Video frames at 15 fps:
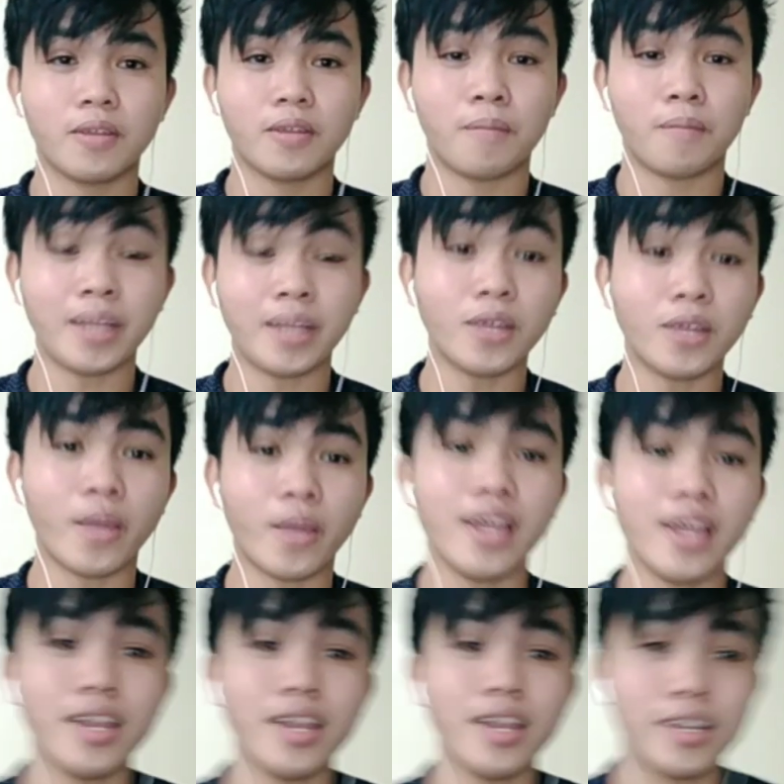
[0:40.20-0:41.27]
By the
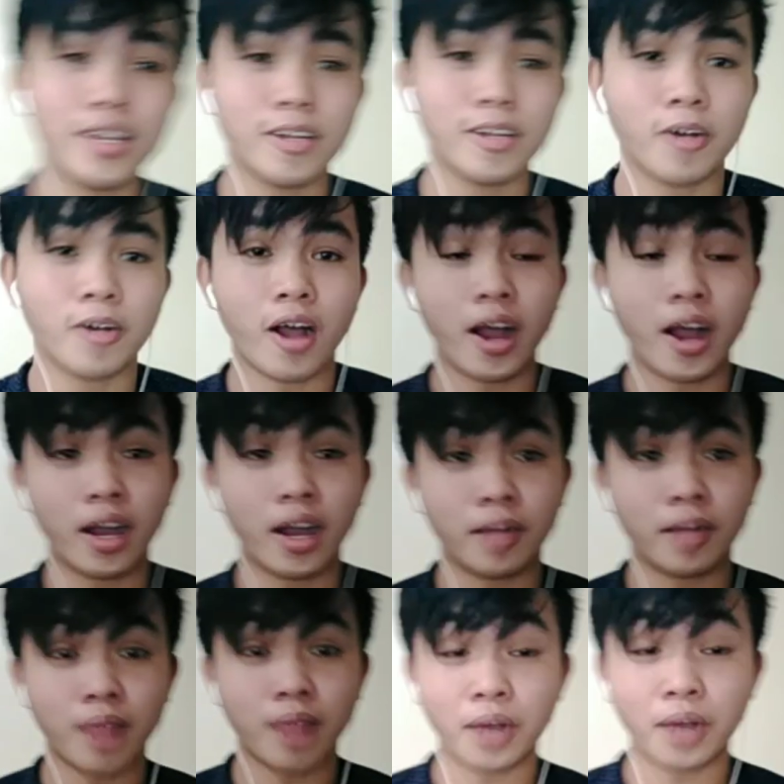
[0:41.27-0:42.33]
way,
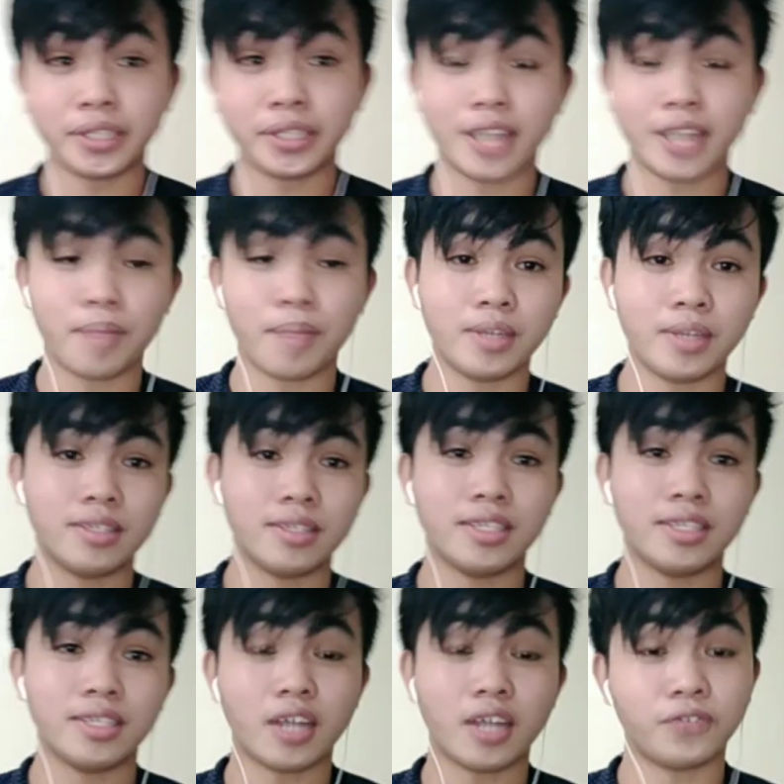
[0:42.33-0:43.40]
our topic
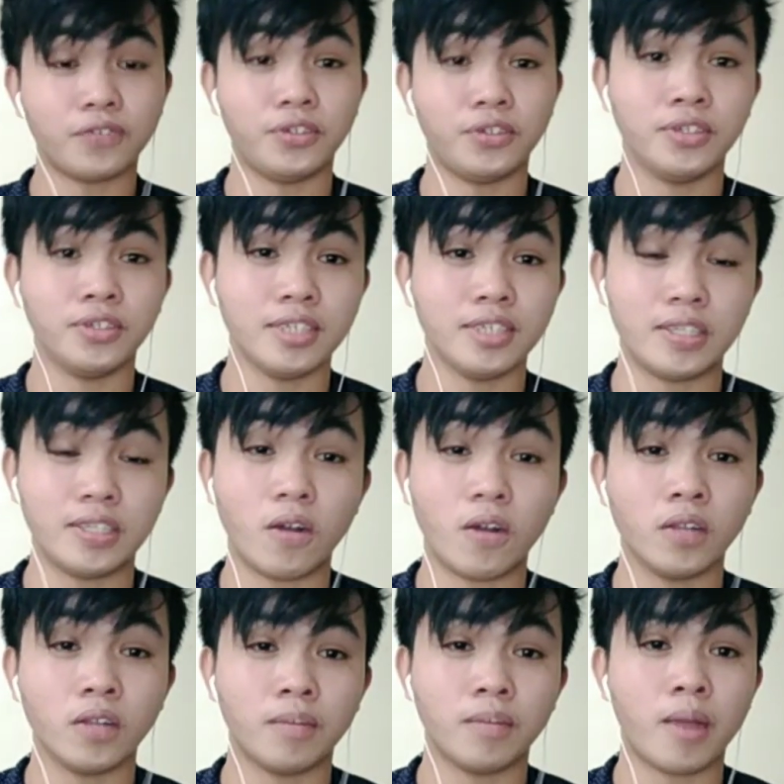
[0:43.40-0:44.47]
this afternoon is
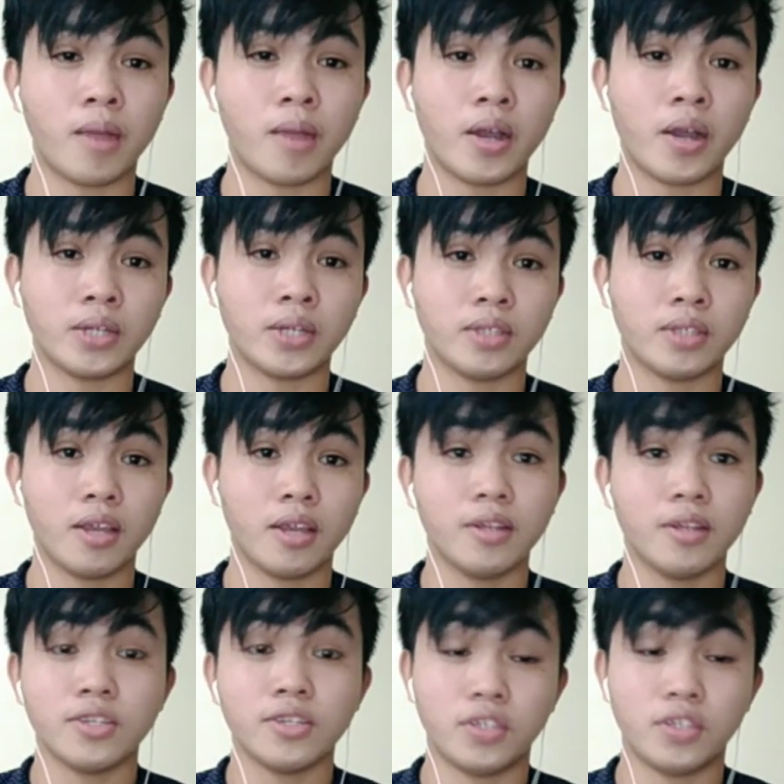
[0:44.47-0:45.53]
all about
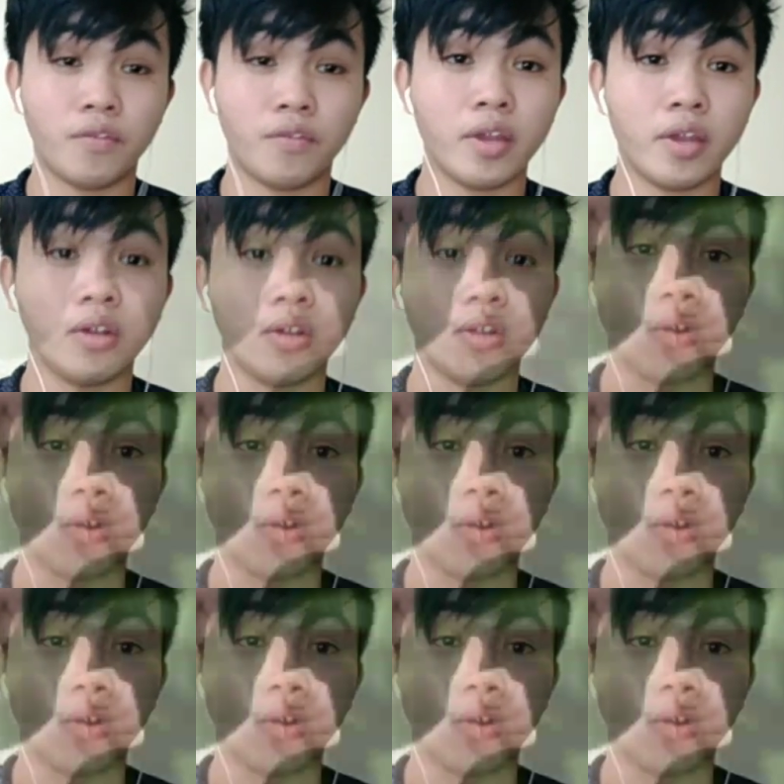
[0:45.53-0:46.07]
severe